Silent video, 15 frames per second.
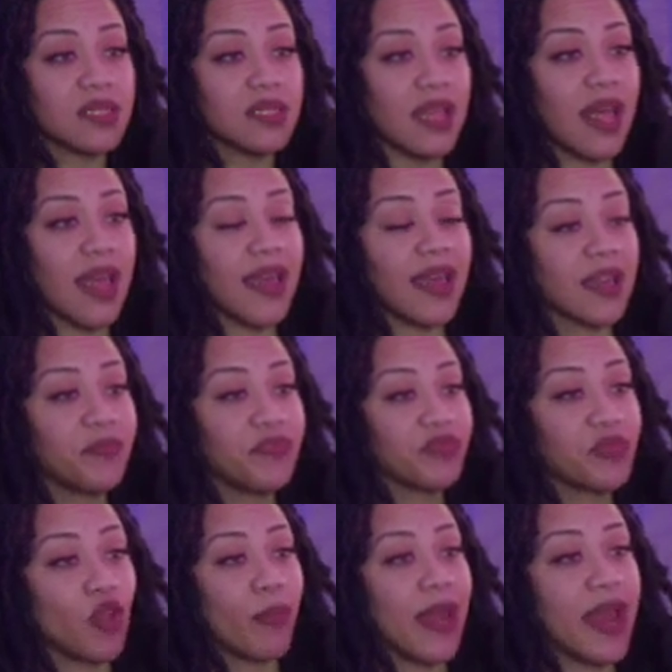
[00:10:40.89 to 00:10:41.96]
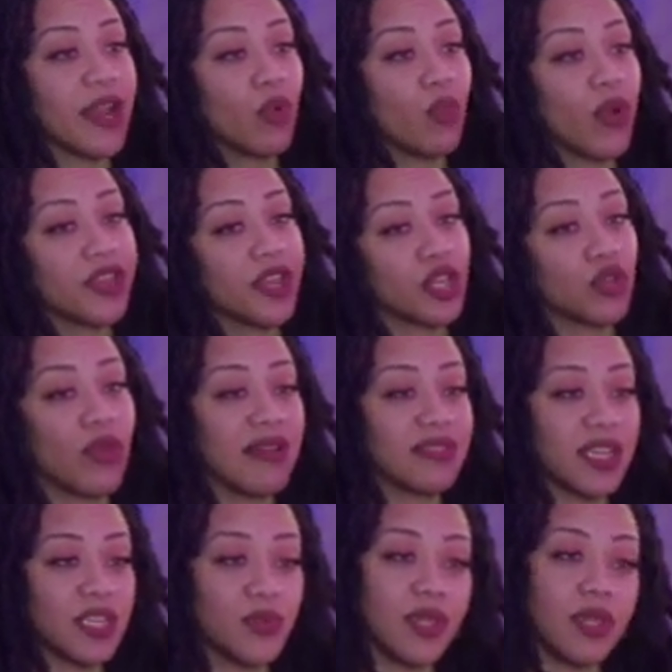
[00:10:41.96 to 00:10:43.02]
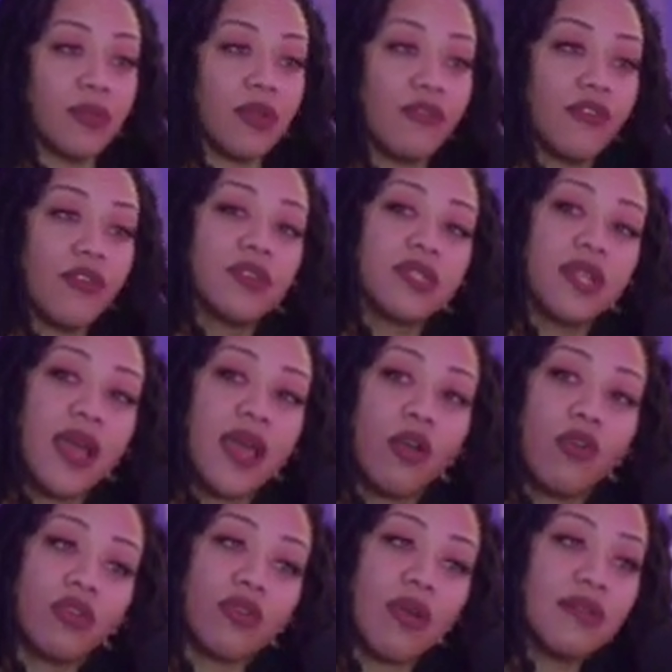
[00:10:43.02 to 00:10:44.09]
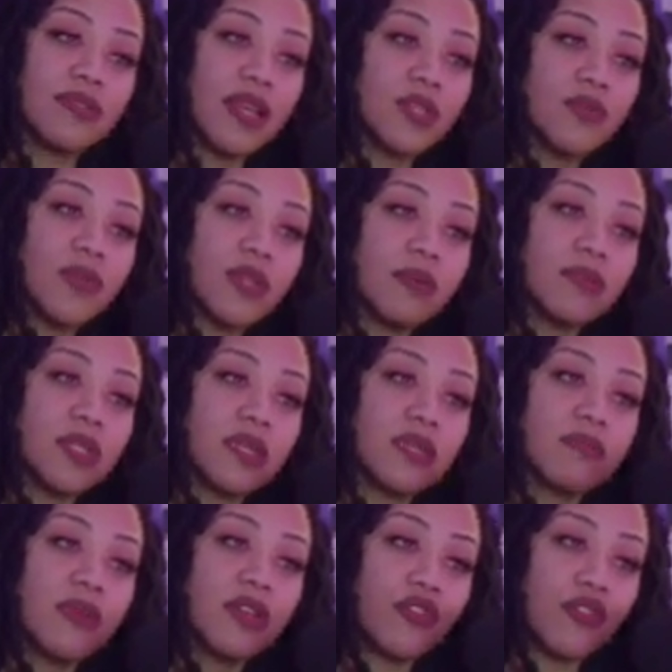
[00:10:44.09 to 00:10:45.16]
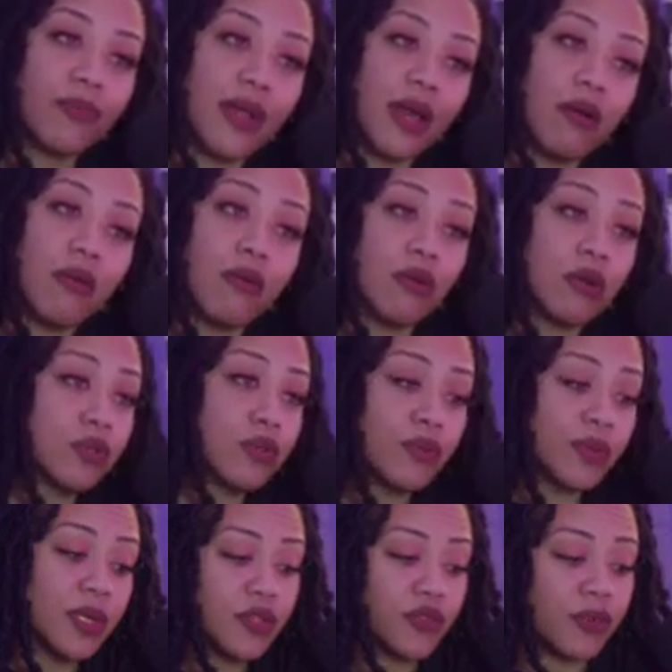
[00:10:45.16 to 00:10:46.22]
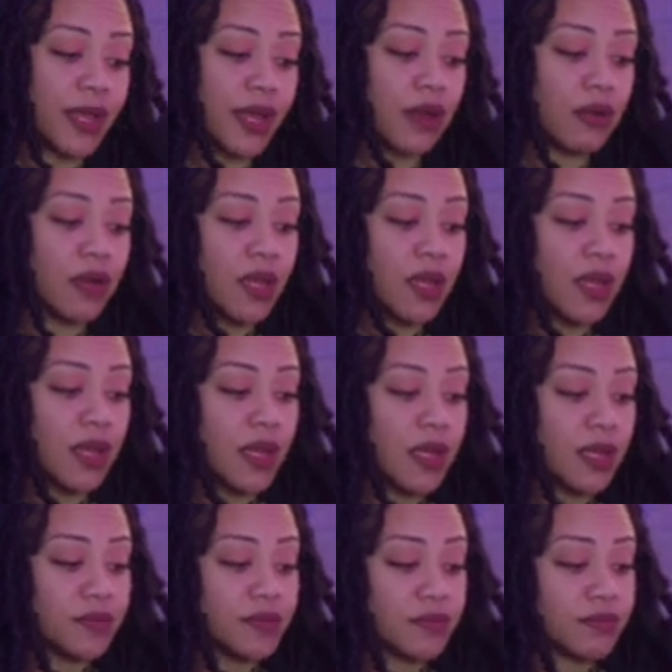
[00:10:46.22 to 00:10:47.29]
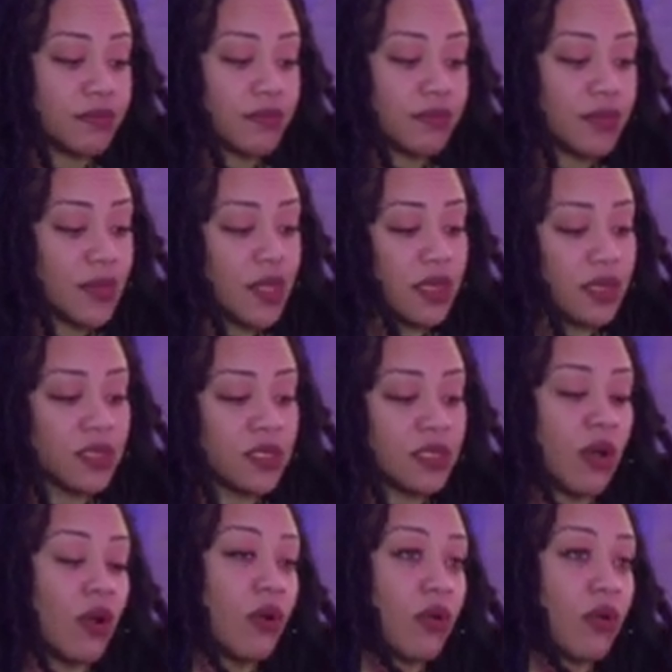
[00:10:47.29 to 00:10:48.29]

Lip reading: Like, no matter whether you have sex with them the first night or you have sex with them 6 months from now or 2 weeks from now. So